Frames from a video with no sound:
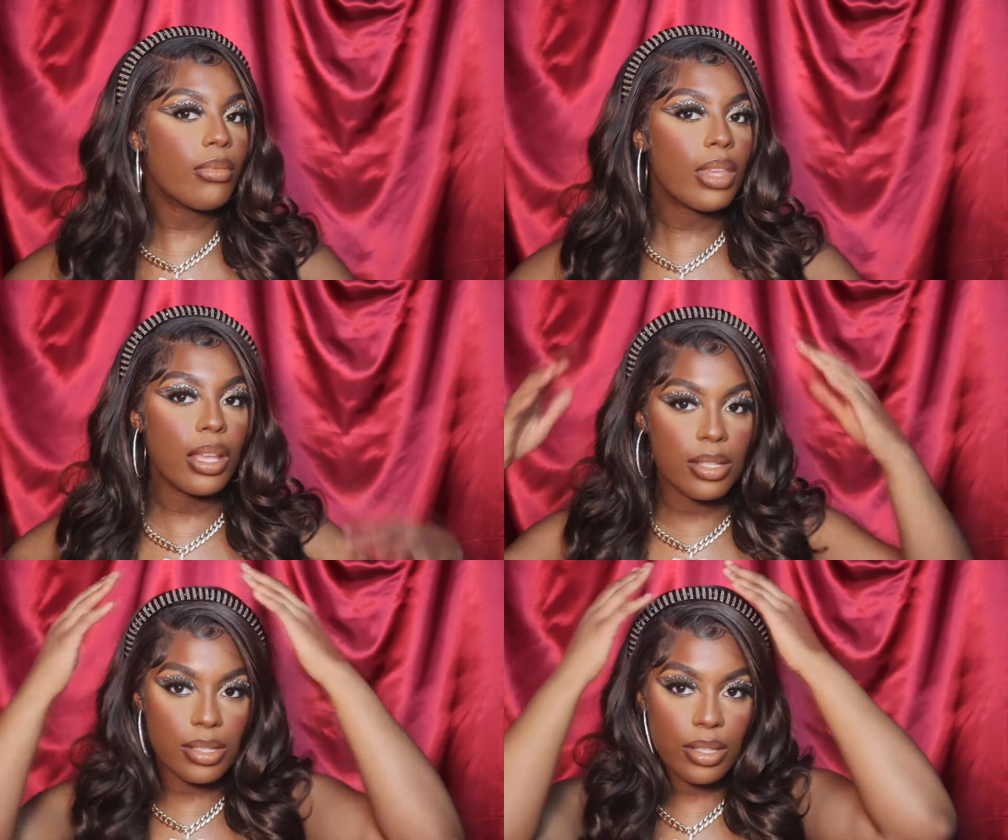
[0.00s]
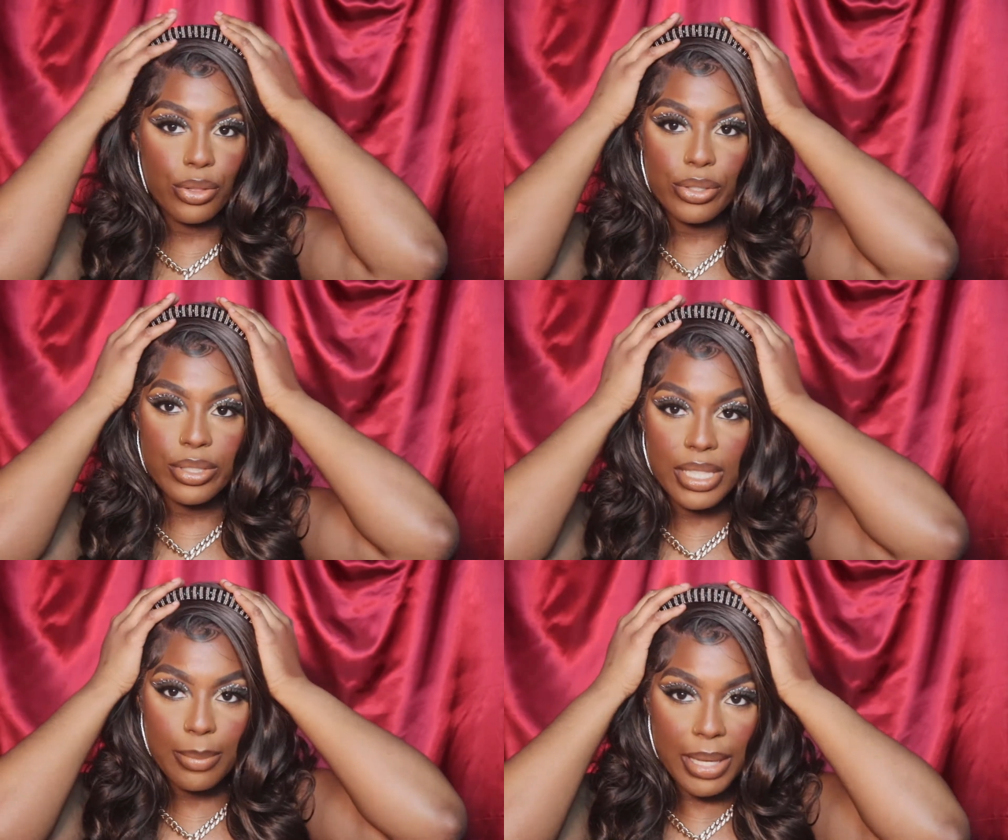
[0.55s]
this is a
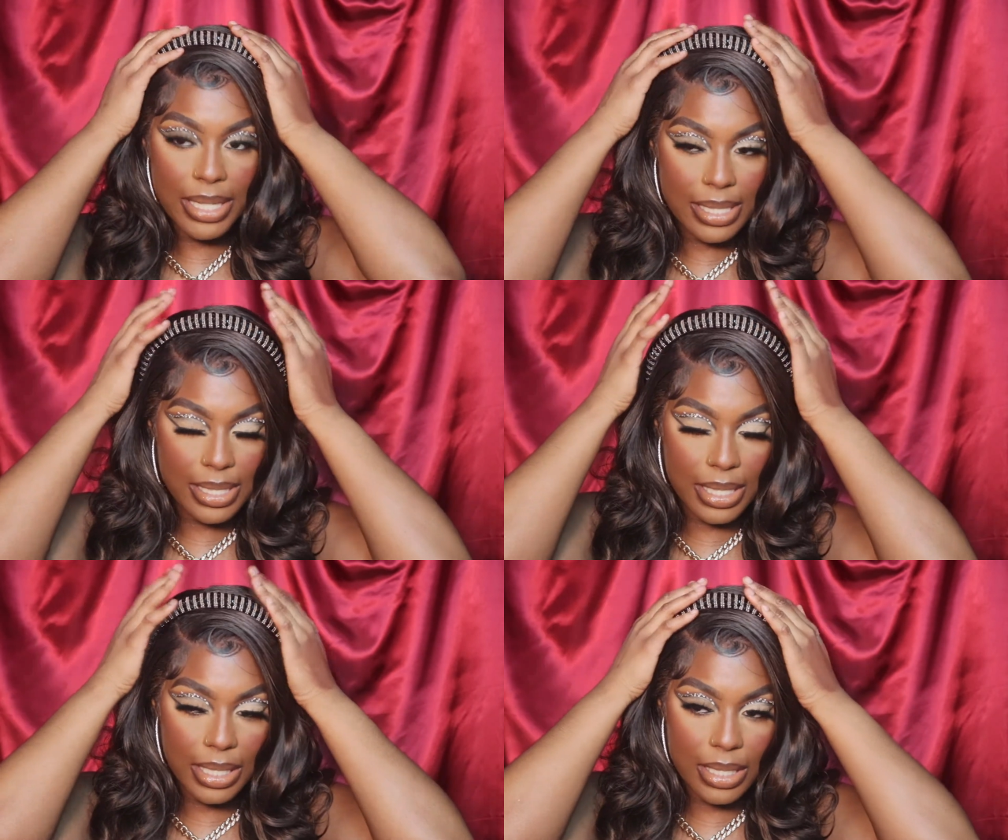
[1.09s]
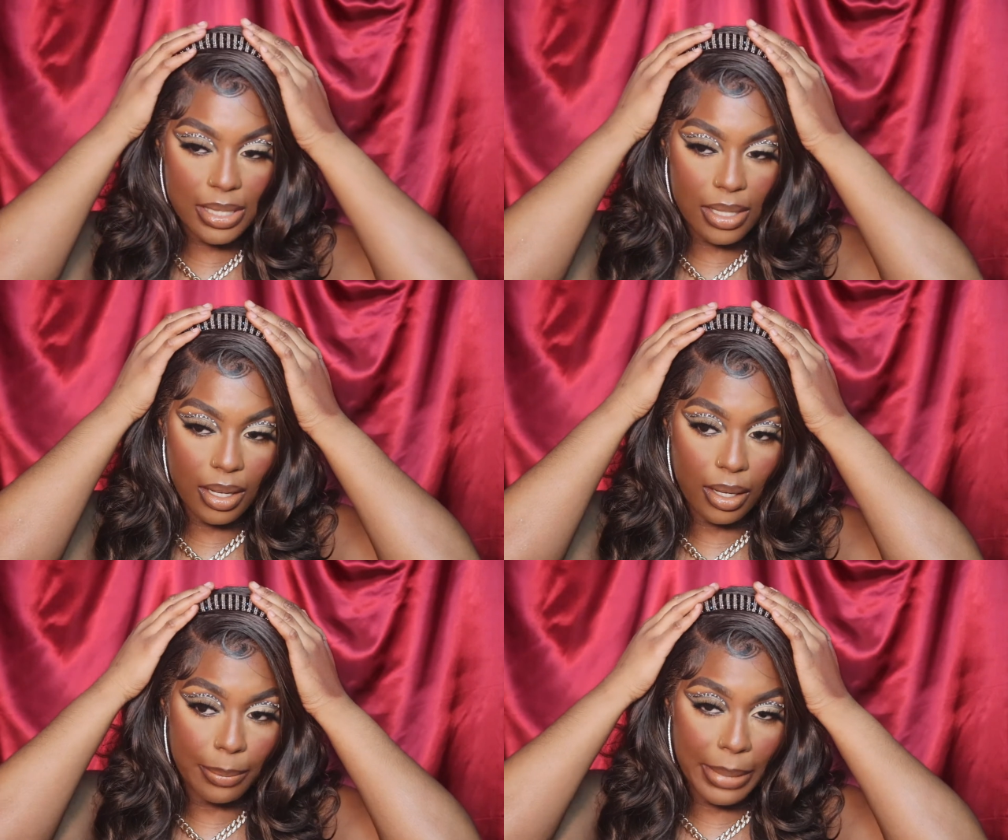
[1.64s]

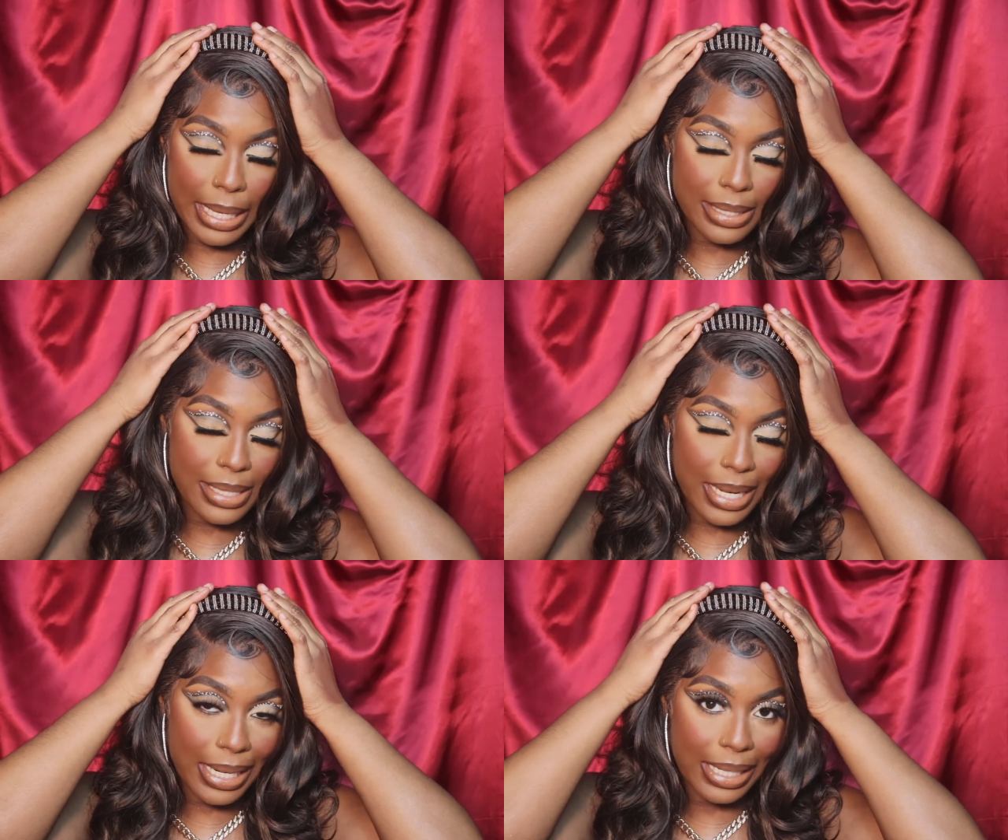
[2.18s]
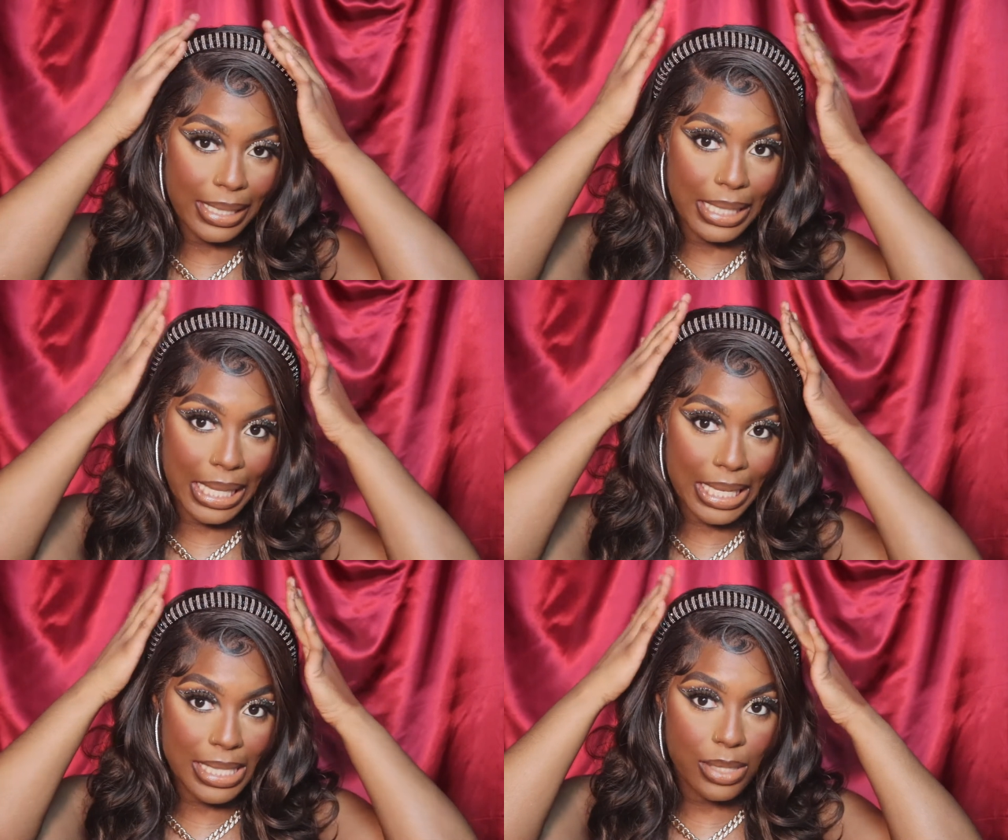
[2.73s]
13x6 hand-tied
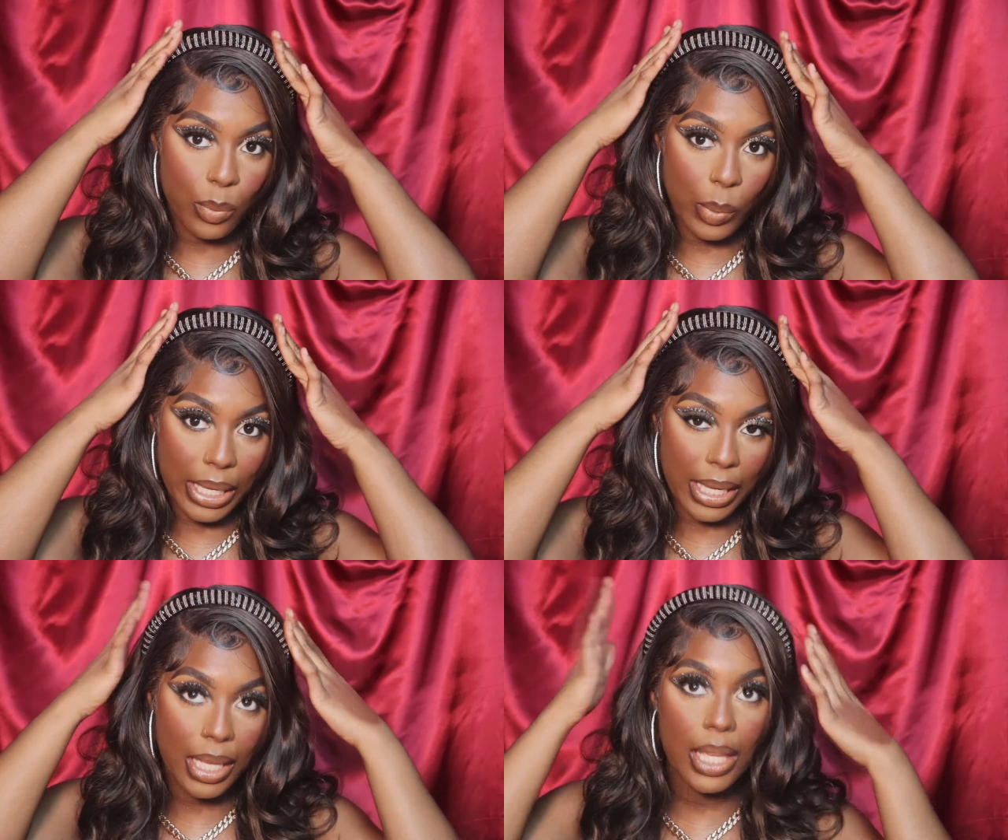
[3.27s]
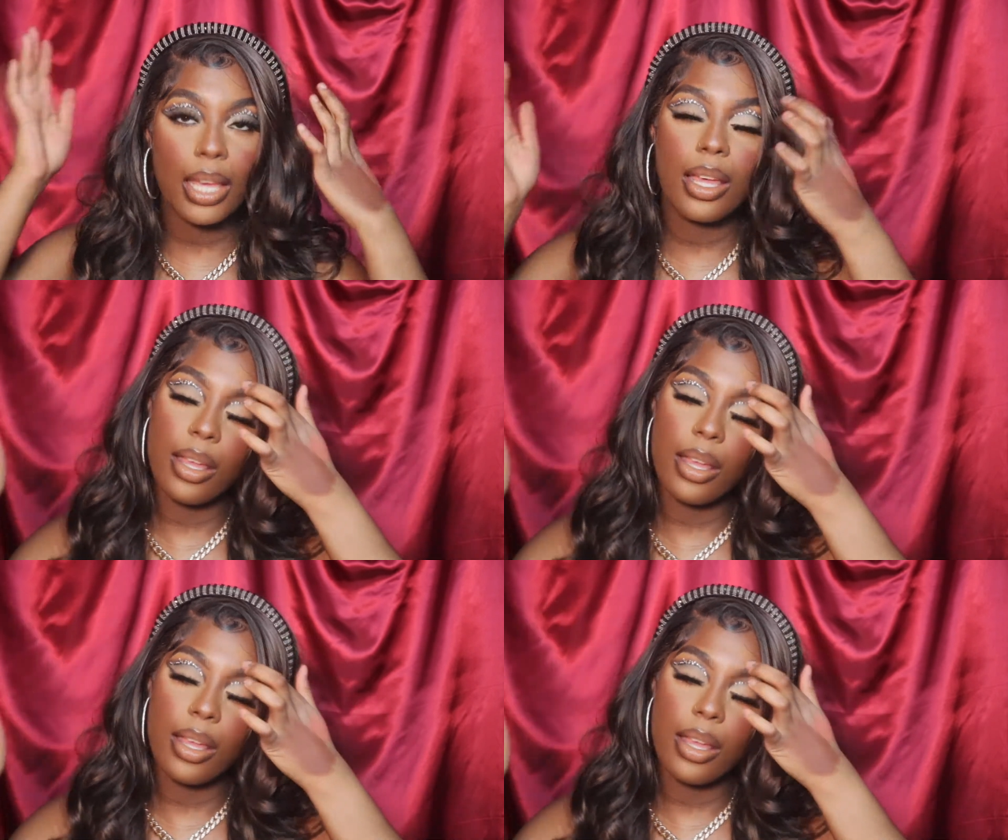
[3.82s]
lace wig.